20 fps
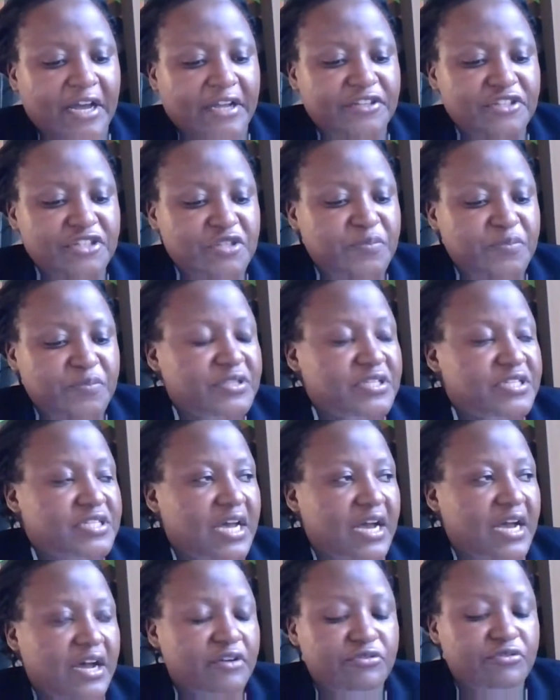Disputes
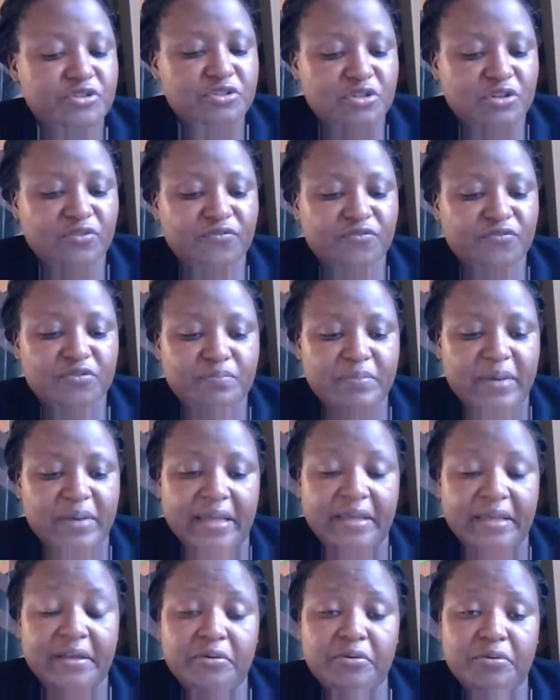are resolved
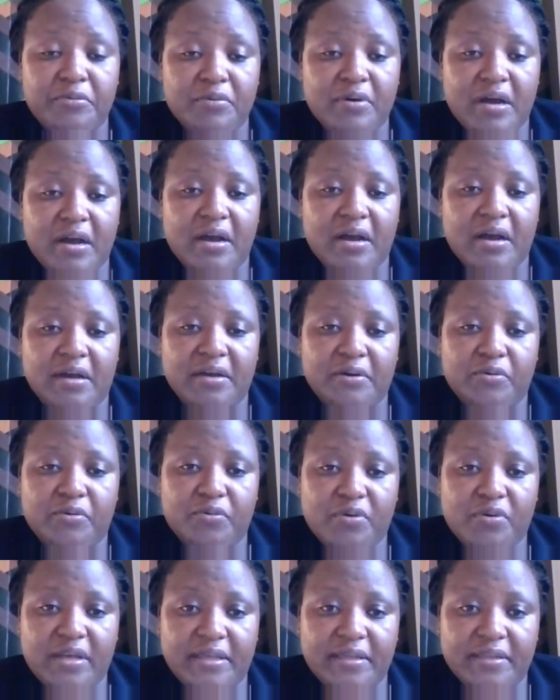by
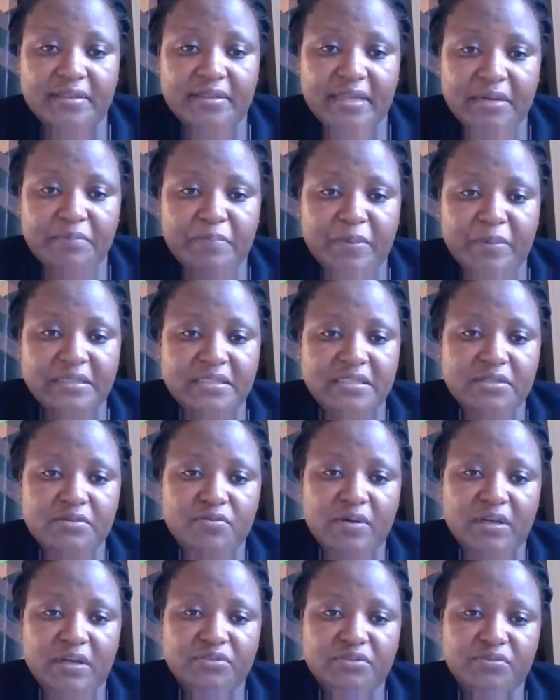a third party,
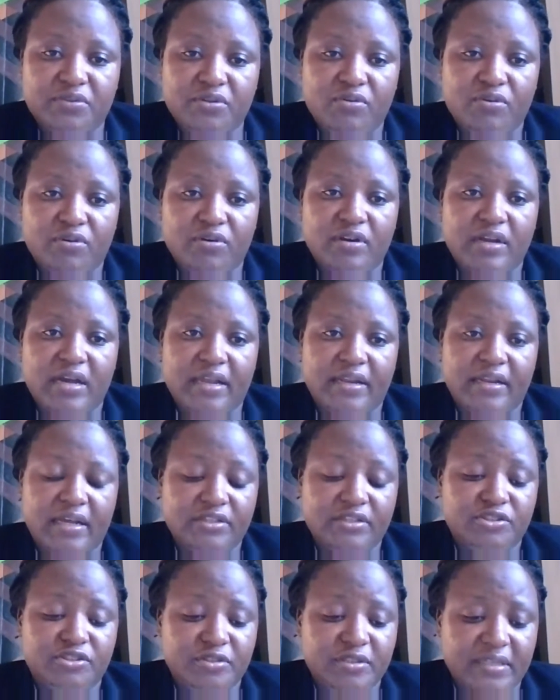what we call an
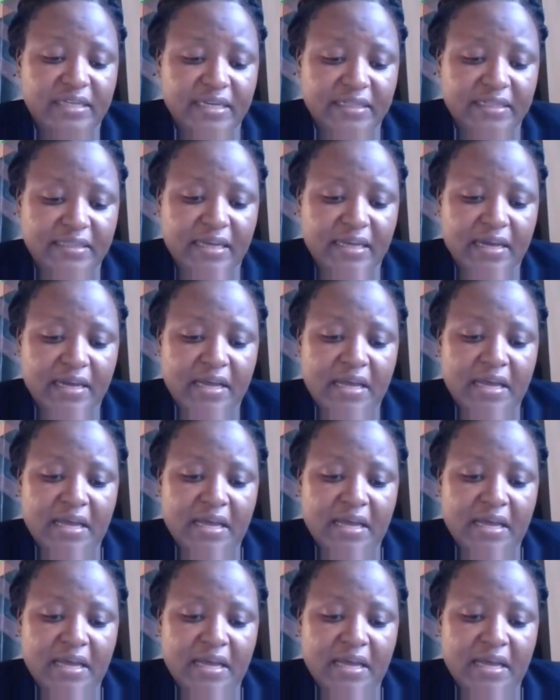adjudicator,